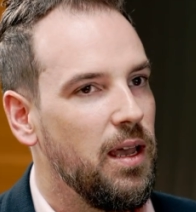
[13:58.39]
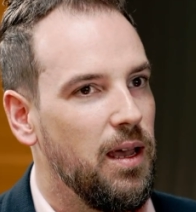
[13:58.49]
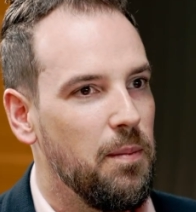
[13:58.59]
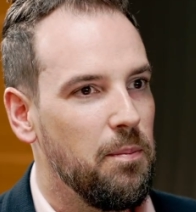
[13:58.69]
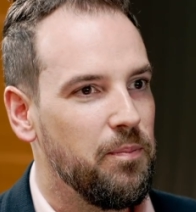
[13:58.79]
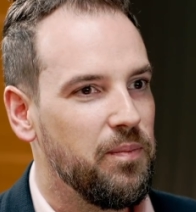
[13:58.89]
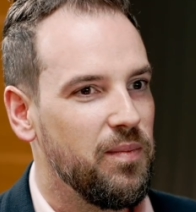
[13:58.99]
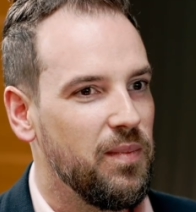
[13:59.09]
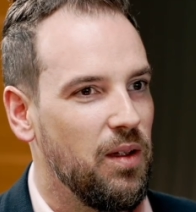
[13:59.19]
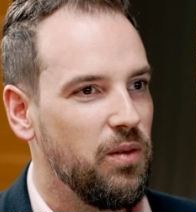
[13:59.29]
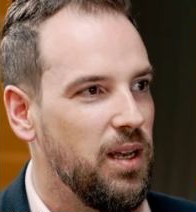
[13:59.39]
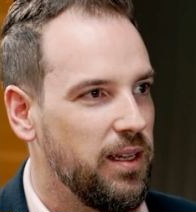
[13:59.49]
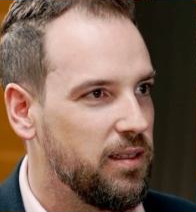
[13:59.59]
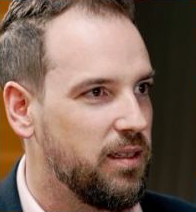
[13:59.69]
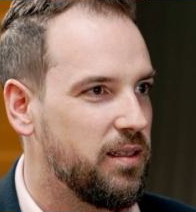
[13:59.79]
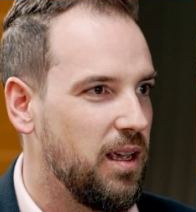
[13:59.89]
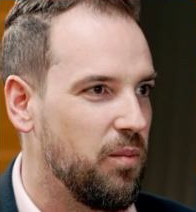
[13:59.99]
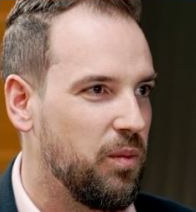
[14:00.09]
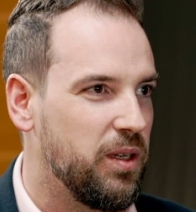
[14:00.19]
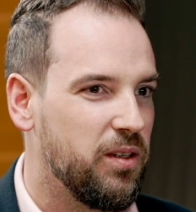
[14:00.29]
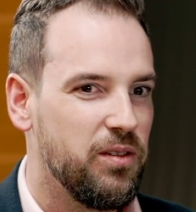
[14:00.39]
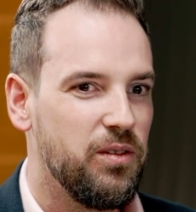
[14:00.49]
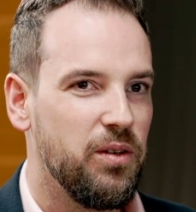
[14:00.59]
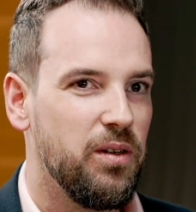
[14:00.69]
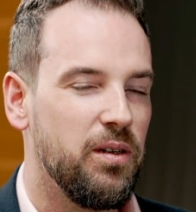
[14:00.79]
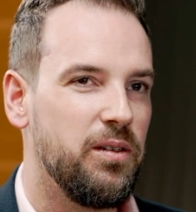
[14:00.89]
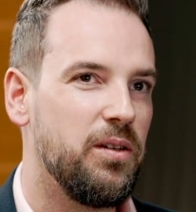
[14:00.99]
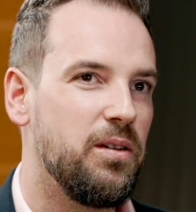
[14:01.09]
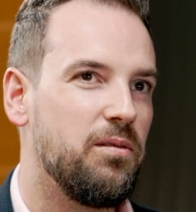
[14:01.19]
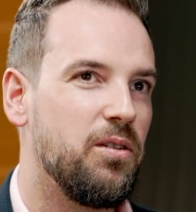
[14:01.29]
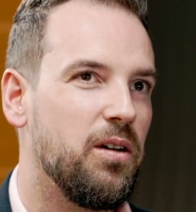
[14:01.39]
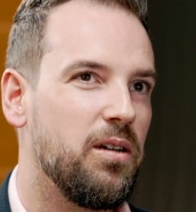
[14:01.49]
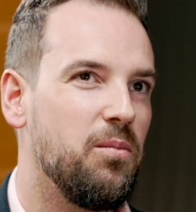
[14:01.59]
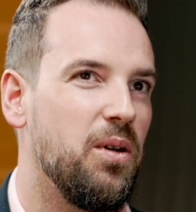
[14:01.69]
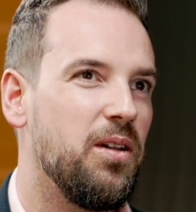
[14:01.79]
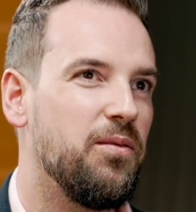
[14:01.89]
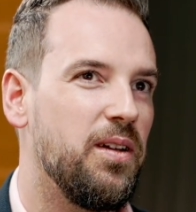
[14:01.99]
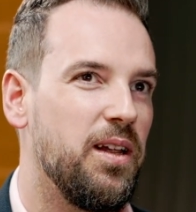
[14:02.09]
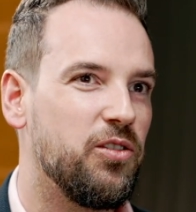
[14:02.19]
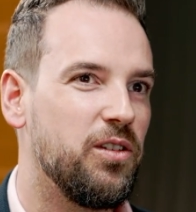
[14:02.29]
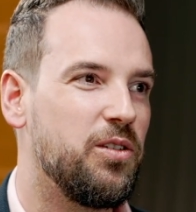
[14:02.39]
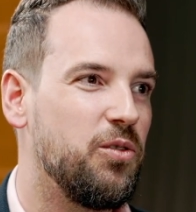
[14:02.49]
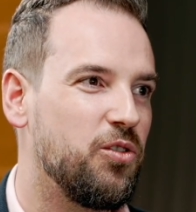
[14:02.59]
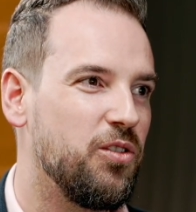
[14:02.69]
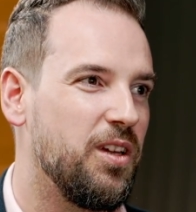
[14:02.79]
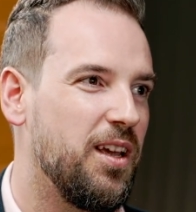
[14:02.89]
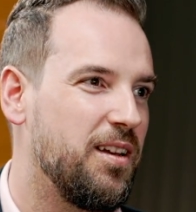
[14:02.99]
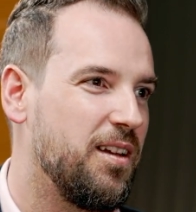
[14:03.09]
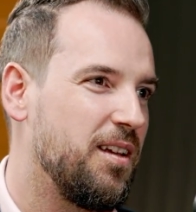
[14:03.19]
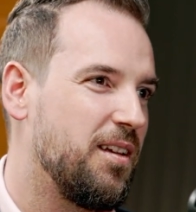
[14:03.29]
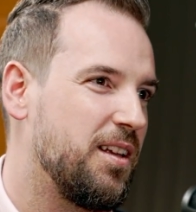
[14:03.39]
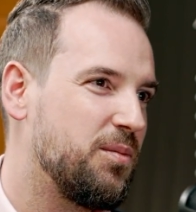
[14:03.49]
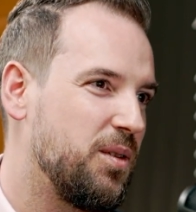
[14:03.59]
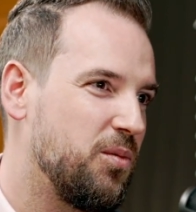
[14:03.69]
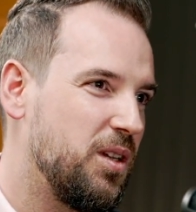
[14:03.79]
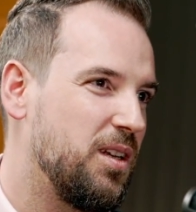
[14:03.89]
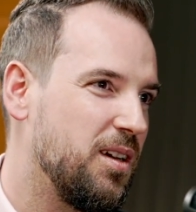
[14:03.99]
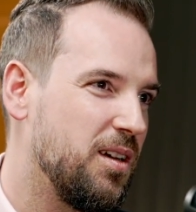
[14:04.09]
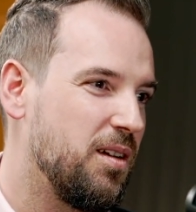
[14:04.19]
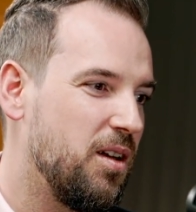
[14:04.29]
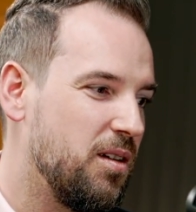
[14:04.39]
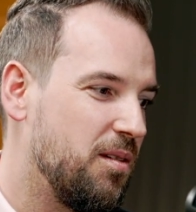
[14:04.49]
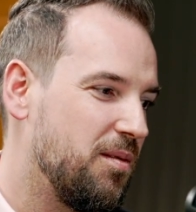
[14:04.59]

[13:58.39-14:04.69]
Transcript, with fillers: Um, I really like this example because you're you're talking about a financial institution that has been really on, on